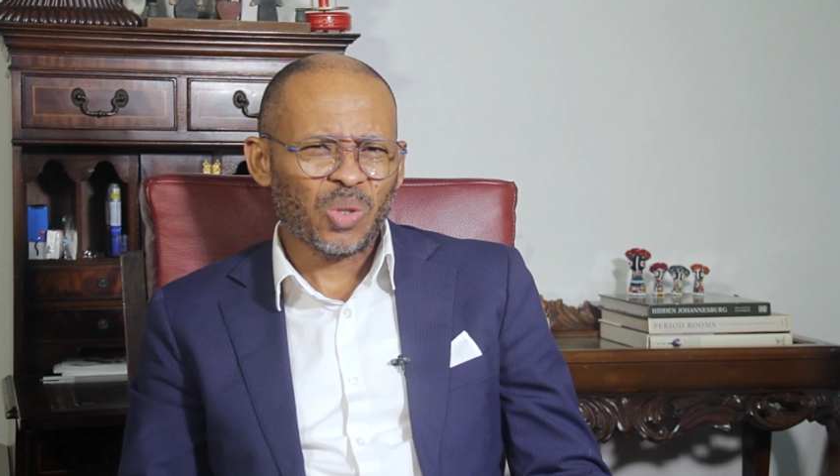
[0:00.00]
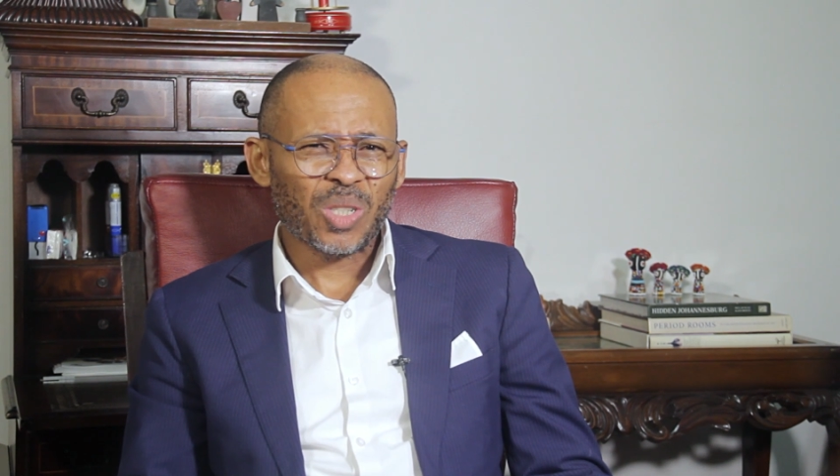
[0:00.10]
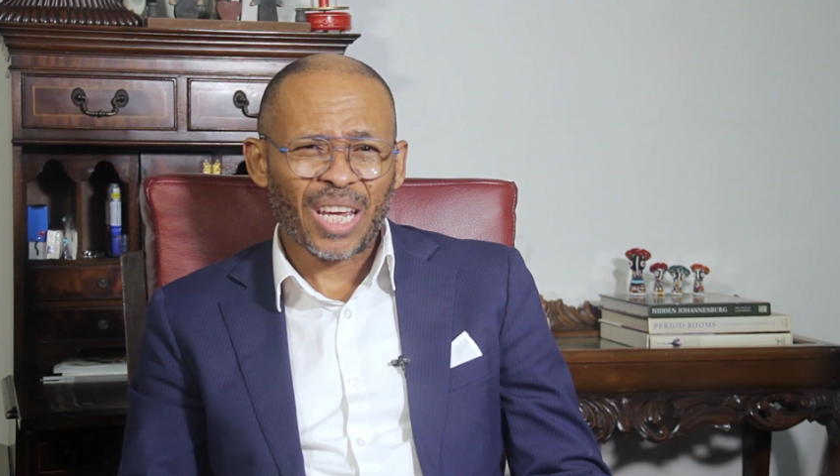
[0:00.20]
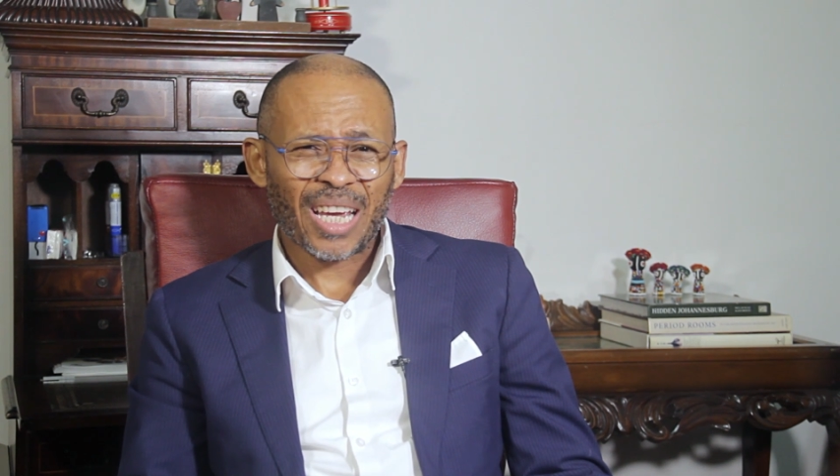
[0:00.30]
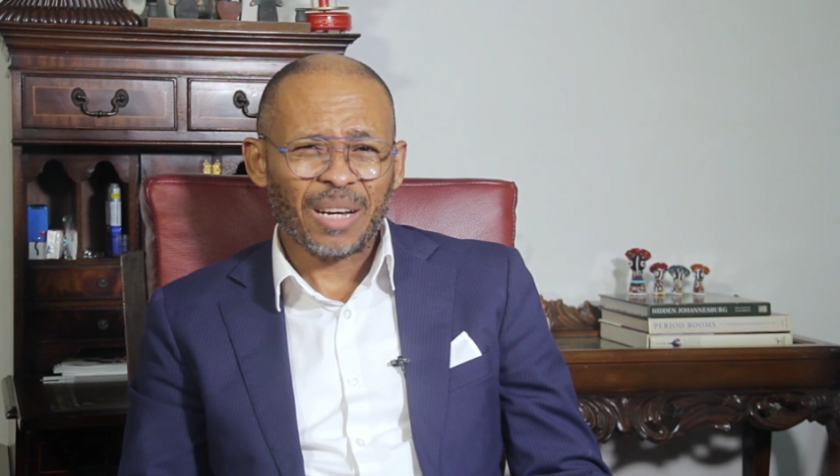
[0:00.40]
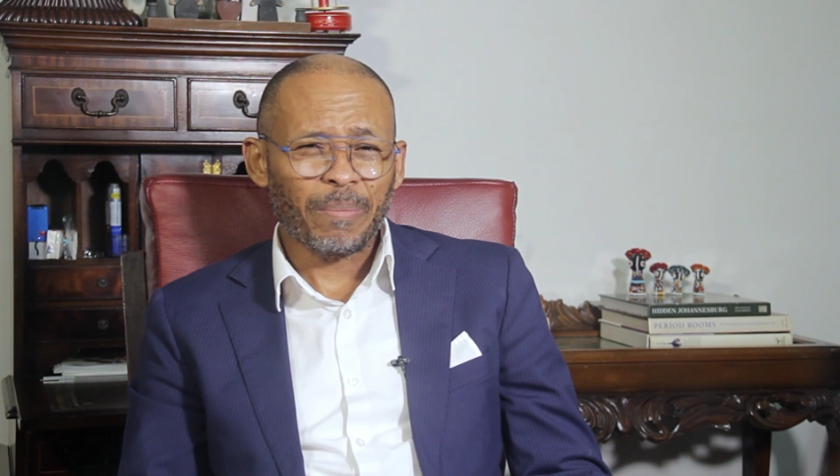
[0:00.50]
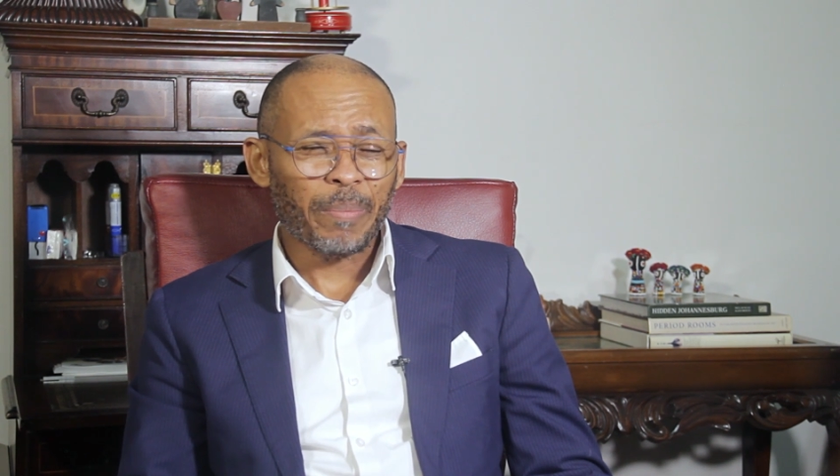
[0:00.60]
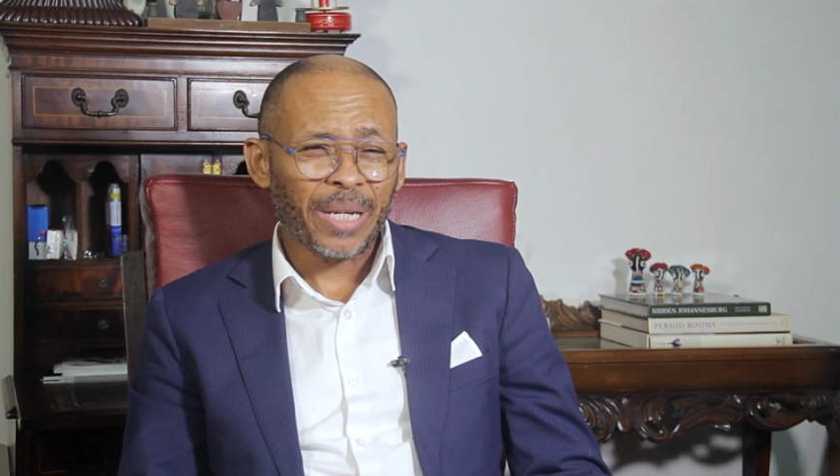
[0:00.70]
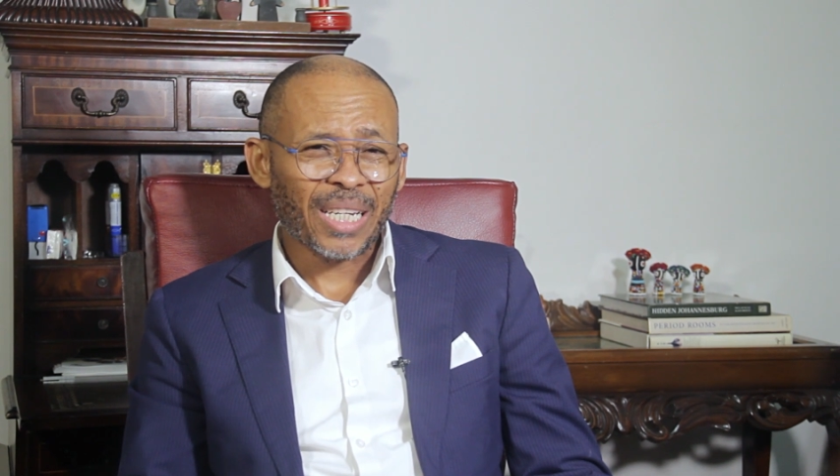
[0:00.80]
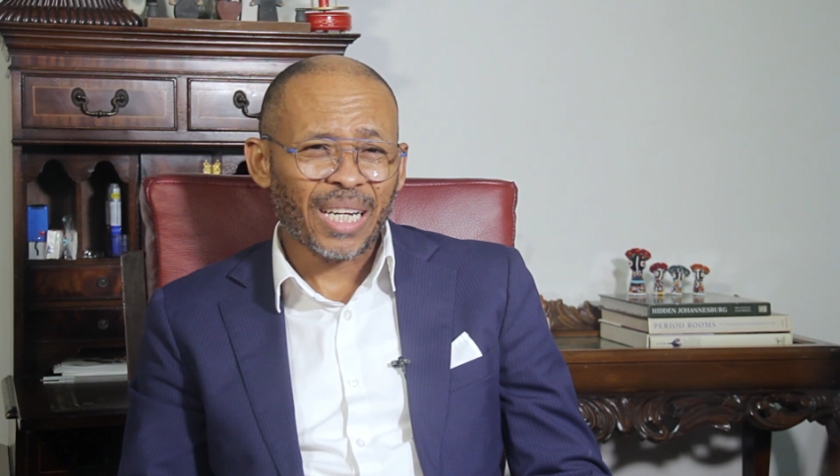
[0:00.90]
to take up
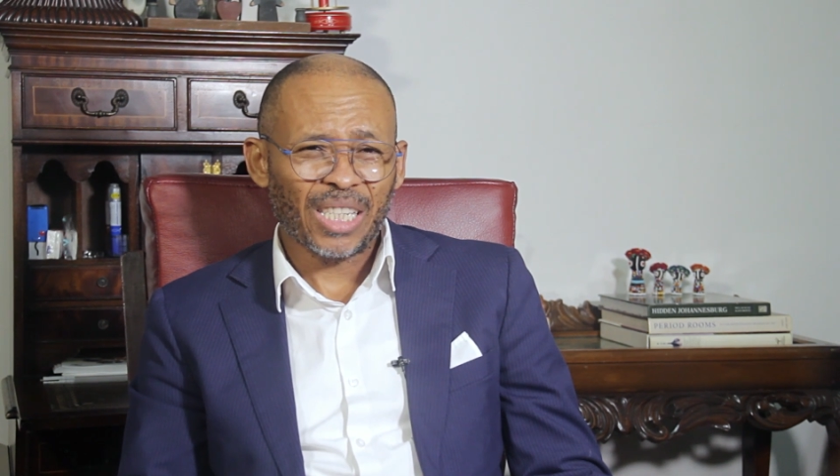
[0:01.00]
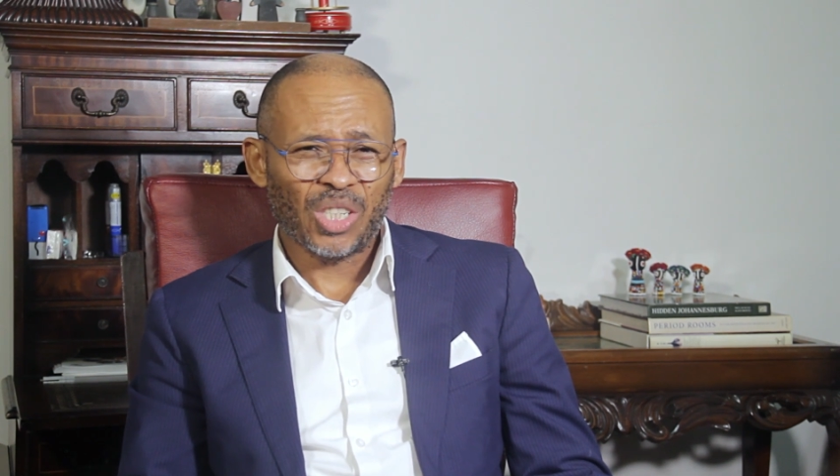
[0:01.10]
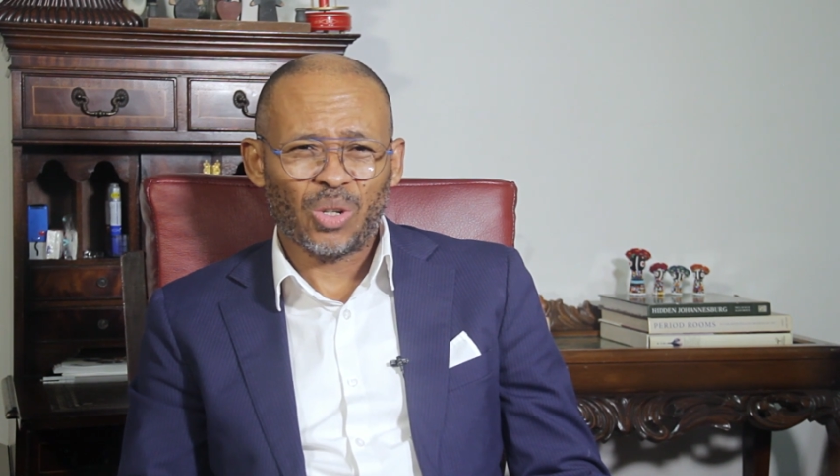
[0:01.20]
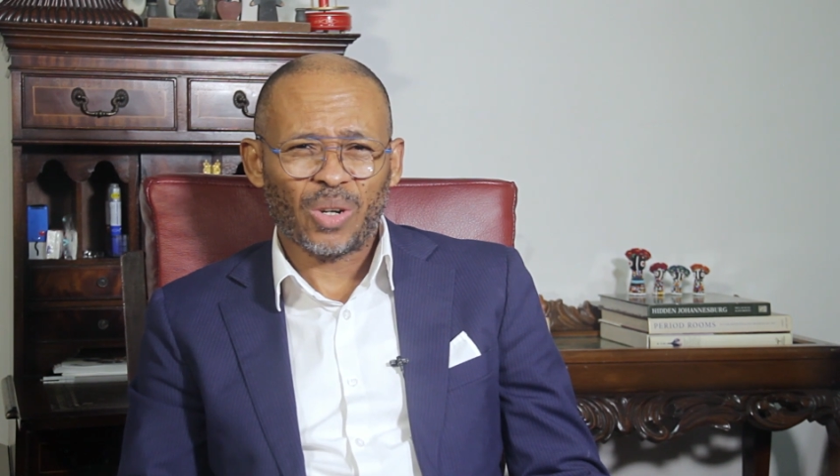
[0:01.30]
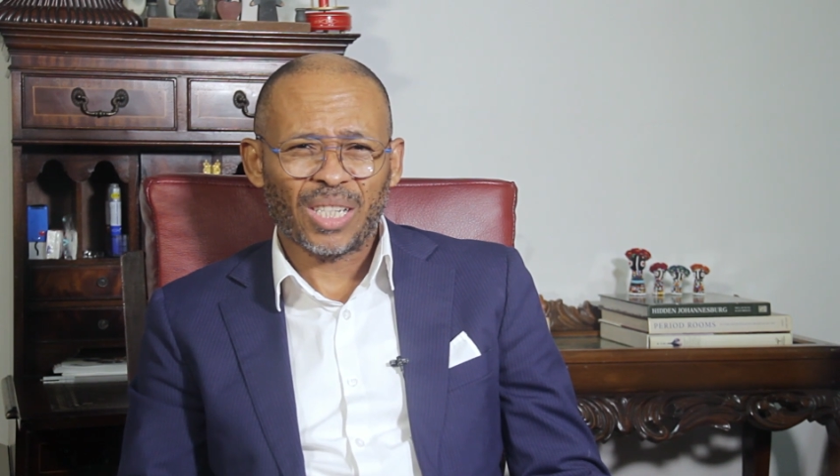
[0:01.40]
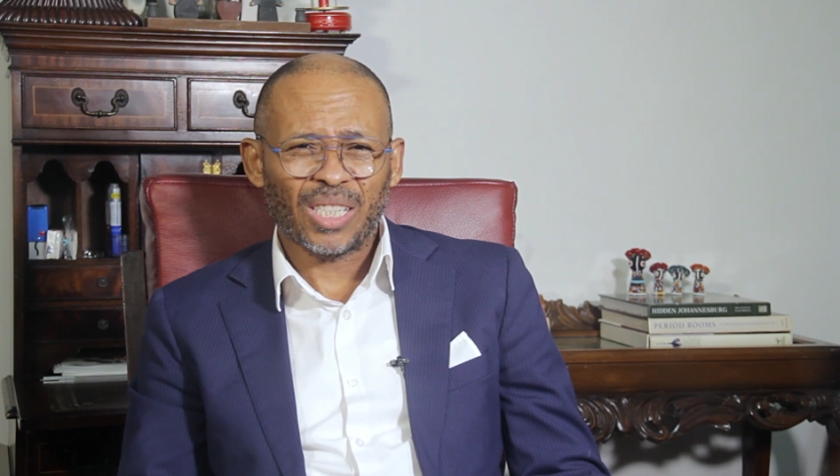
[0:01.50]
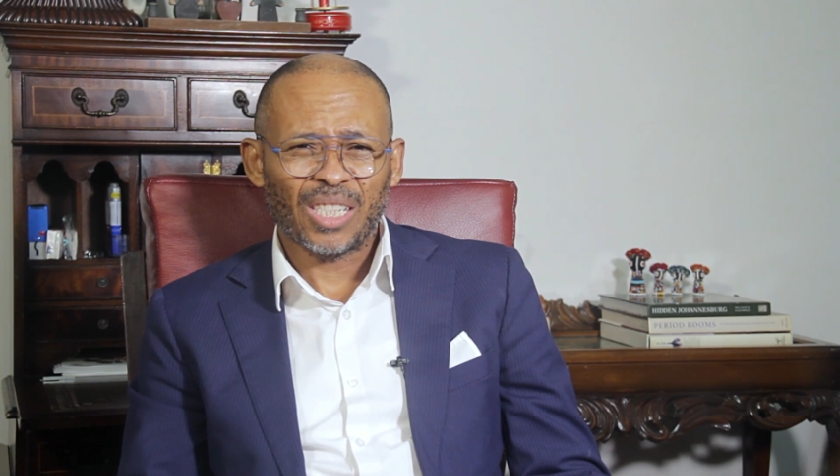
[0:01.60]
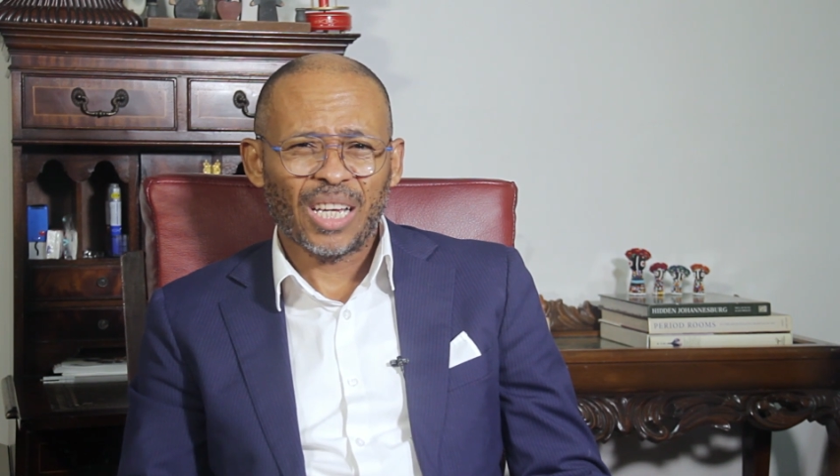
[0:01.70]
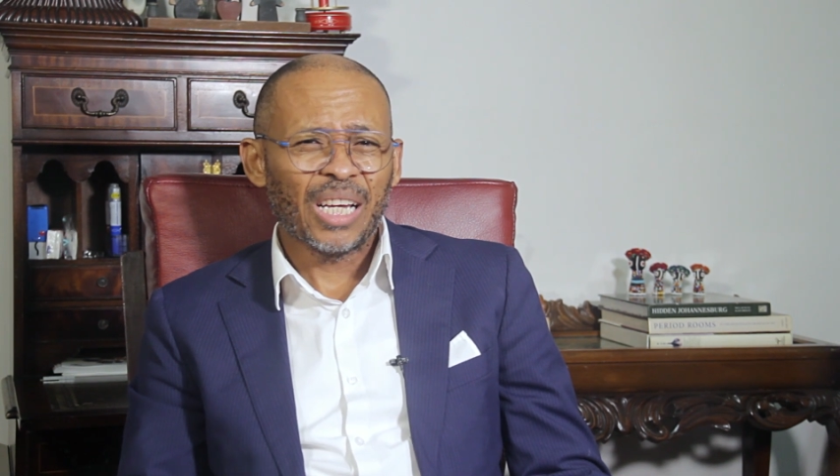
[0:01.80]
medical insurance